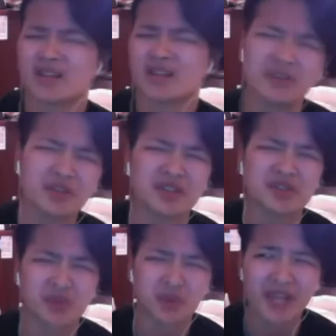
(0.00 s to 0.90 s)
I don't know if they
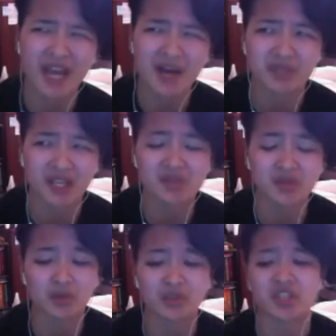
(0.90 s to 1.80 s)
sold out, but they
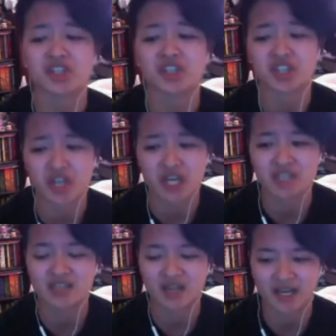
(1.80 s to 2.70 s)
sold a
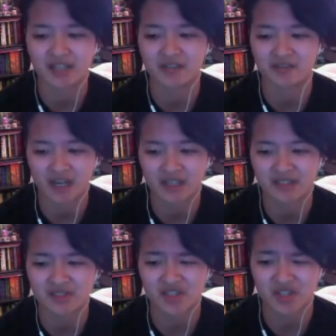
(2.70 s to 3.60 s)
shit ton of
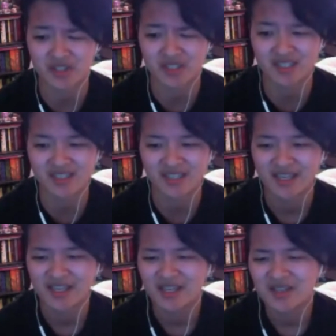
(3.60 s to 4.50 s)
Collins' jerseys.
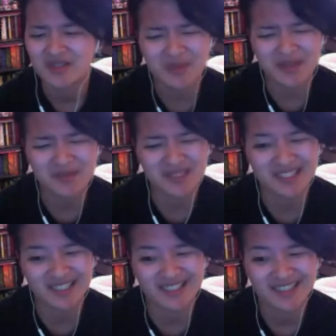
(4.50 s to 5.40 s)
So part of me is
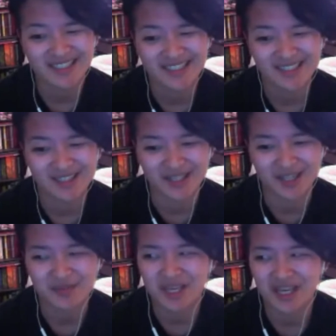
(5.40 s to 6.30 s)
like, look,
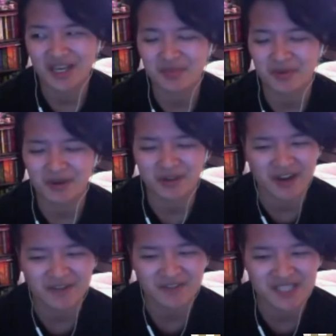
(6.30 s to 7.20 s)
Mikhail Prokhorov
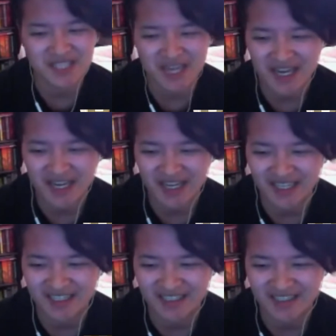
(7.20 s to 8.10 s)
is not
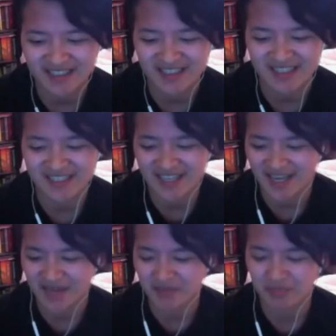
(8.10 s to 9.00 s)
a
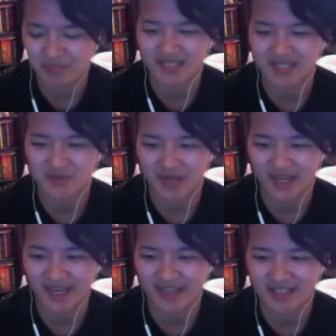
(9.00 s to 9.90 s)
putz, right?
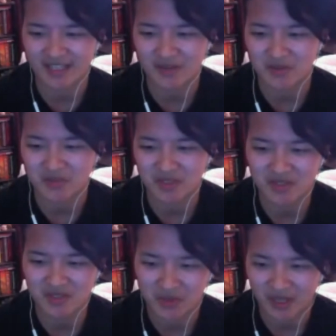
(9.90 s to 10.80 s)
I think he knows what he's
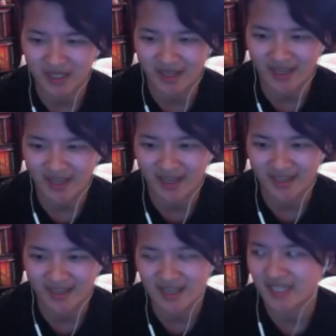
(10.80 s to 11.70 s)
doing,
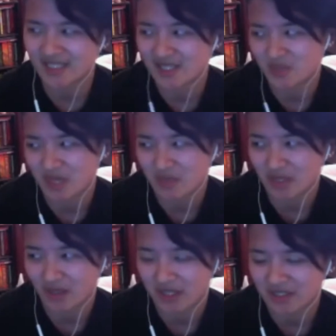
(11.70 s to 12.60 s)
and yes, this may be
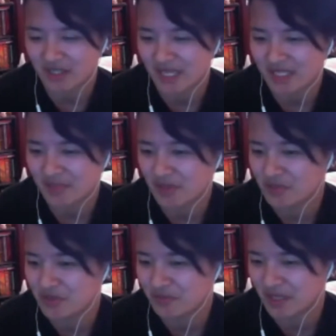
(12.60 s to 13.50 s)
largely a basketball
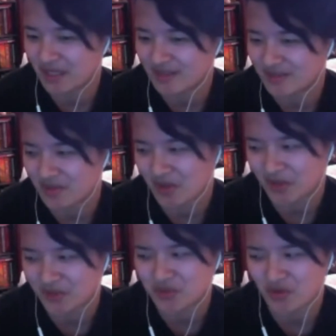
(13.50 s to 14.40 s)
move, but this will
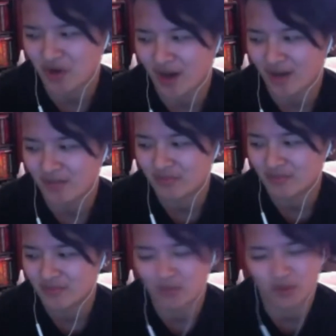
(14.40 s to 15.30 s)
also draw
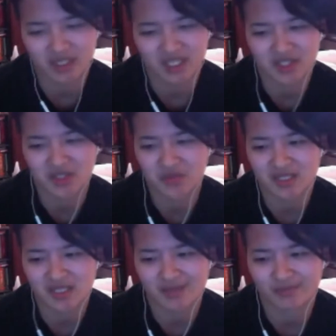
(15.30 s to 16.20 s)
more attention to his
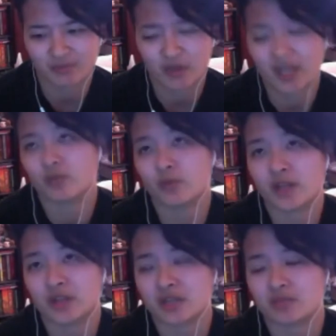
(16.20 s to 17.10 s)
team,
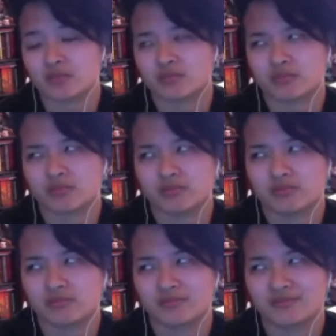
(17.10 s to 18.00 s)
whether
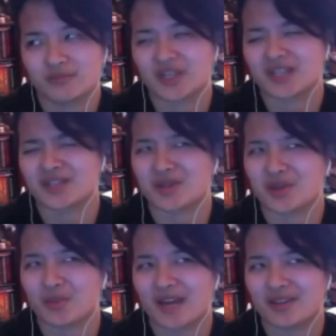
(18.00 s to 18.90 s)
that's a
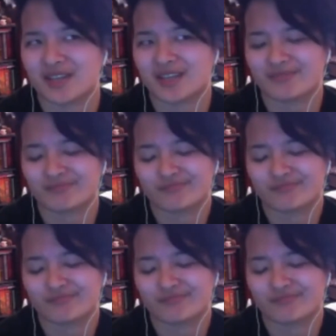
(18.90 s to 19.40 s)
good or bad thing.